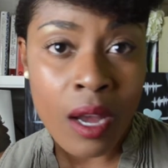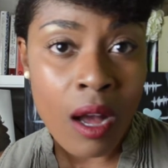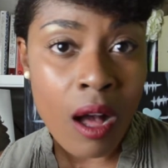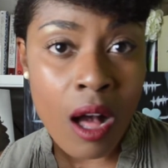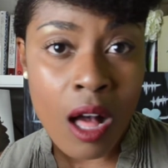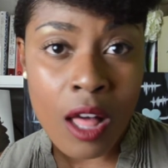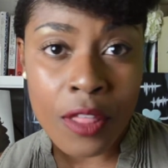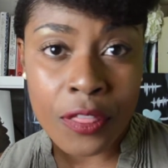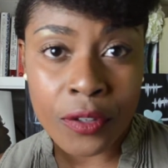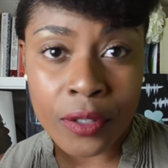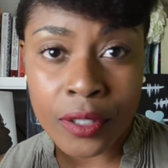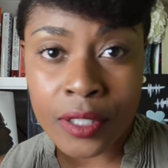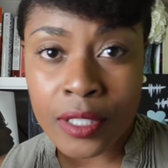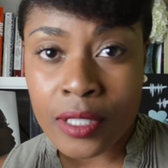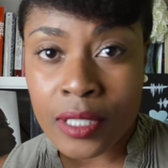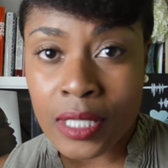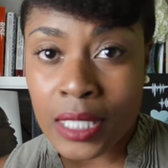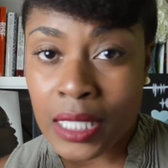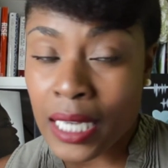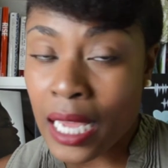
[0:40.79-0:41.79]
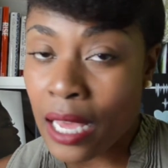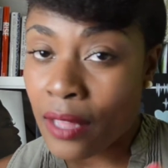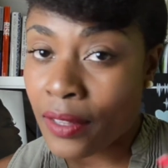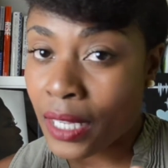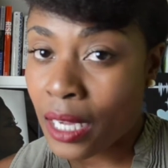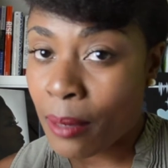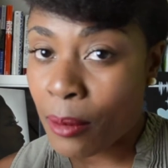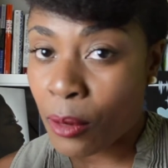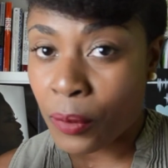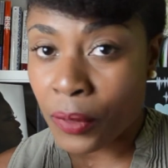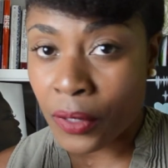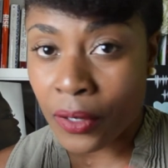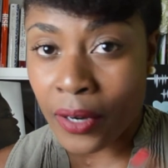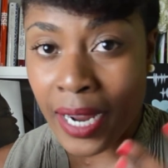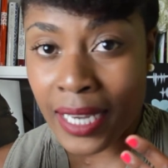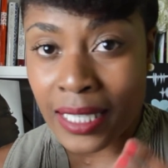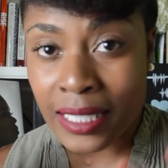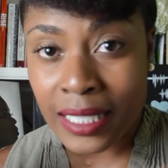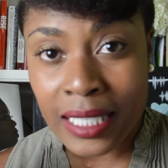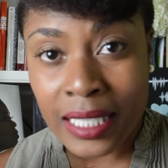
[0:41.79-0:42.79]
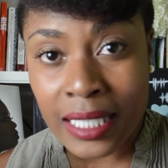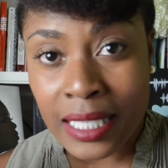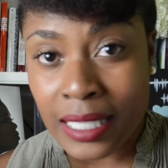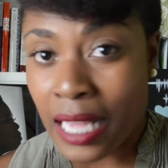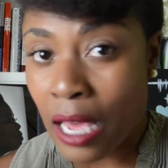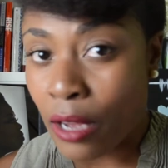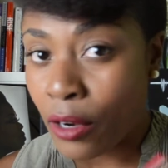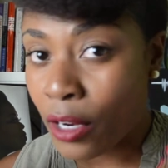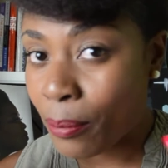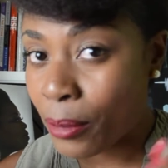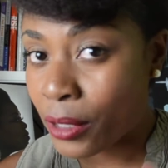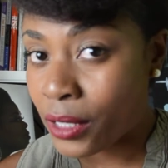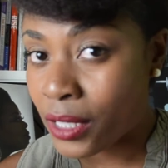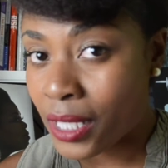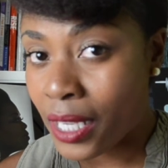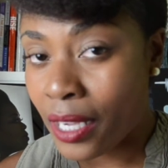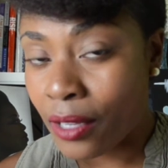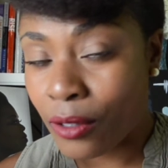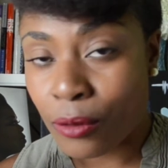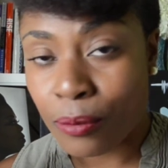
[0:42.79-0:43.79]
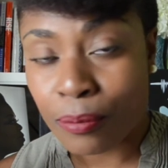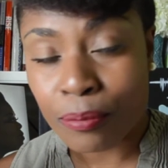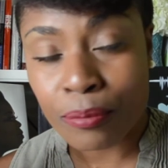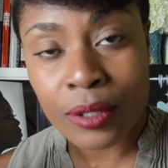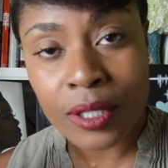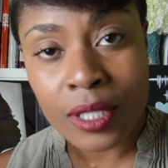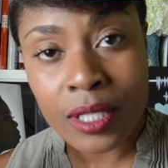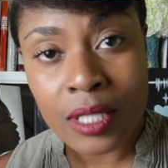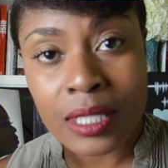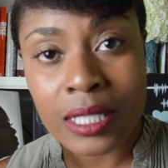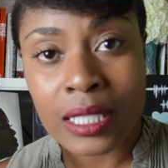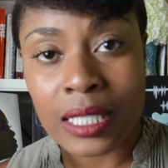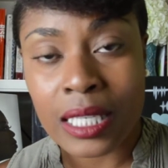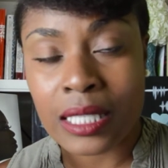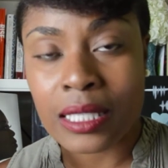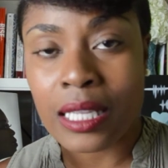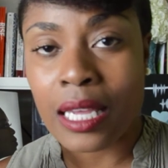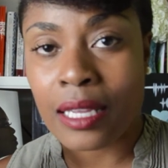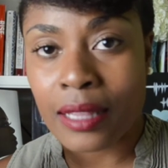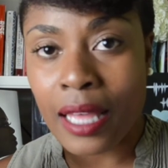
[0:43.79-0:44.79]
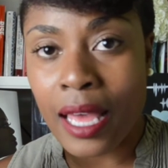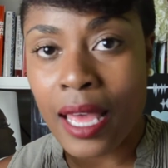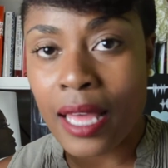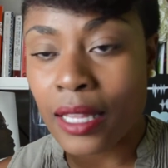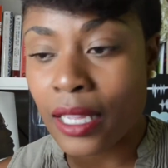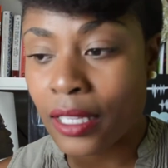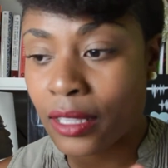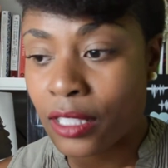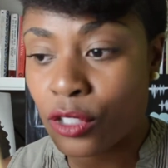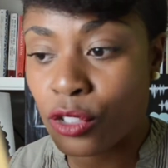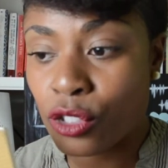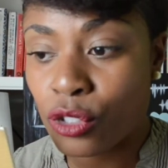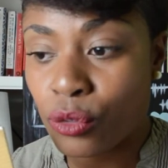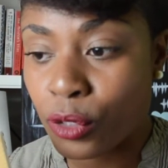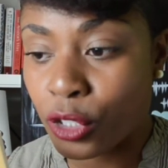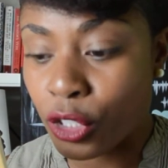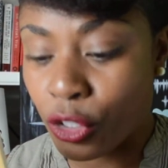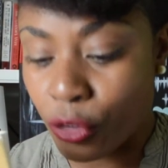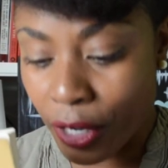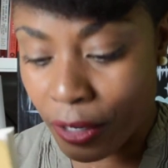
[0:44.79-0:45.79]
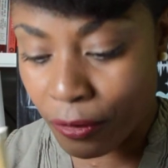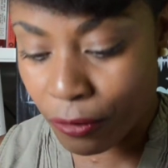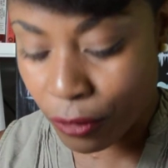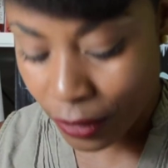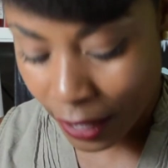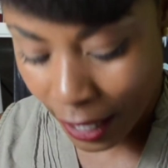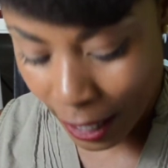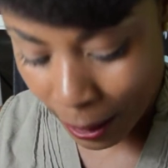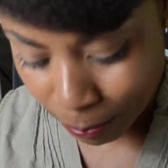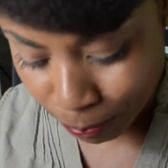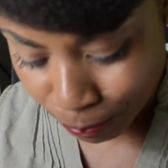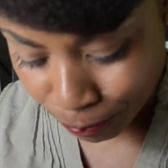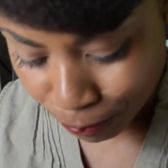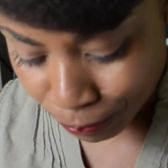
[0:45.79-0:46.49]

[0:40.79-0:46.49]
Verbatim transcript: authors and how they come up with their ideas, how they put together books, things like that. Like this is really great for that.